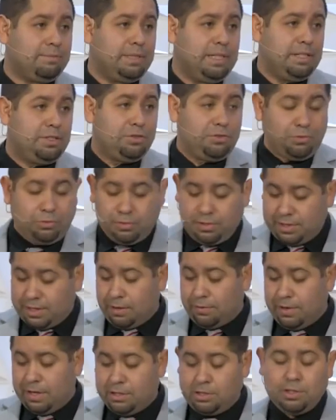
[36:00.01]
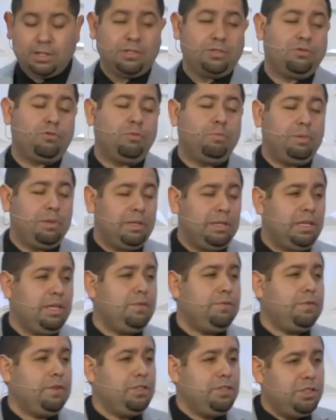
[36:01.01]
It's through salvation, it's through
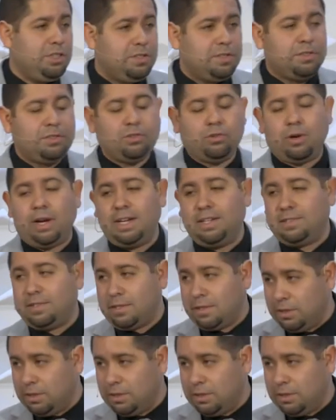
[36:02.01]
belief in Jesus Christ